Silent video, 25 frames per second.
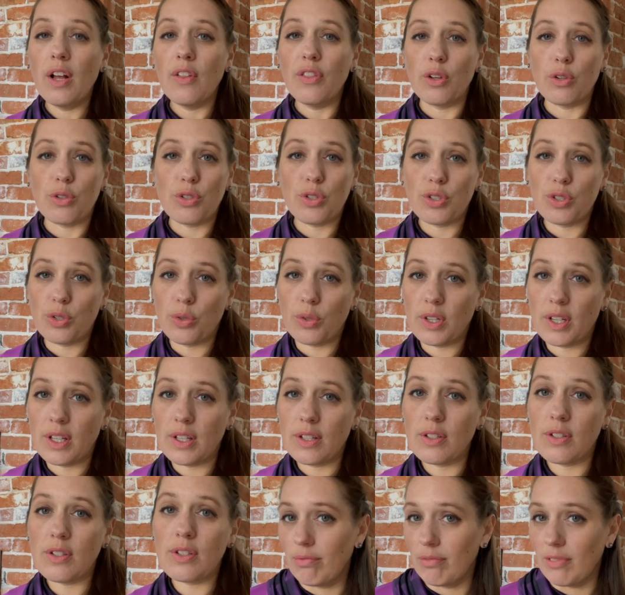their
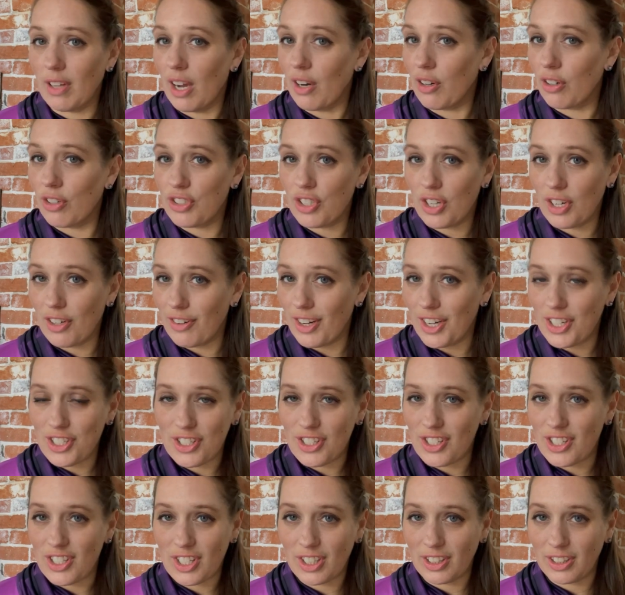students younger
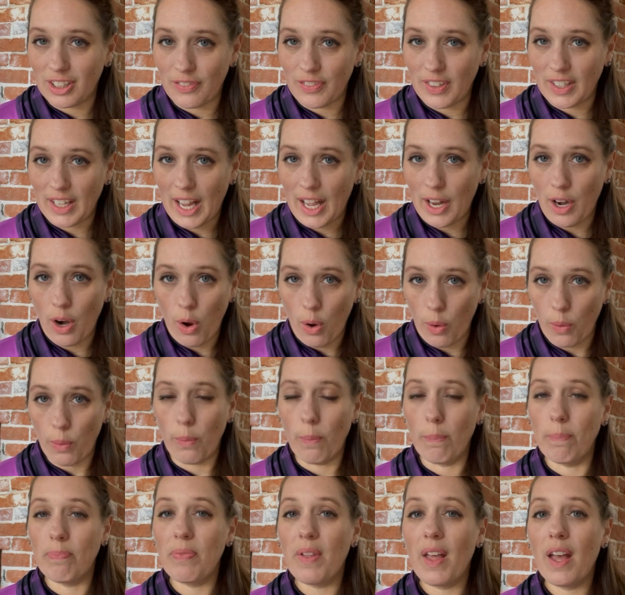generations still living at
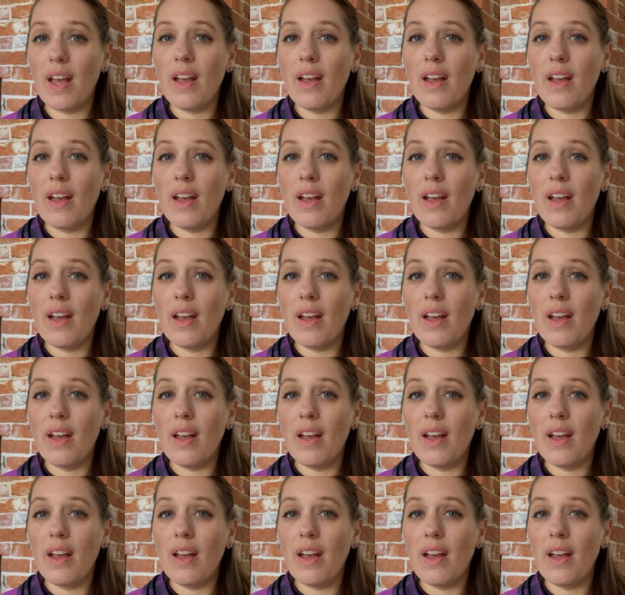home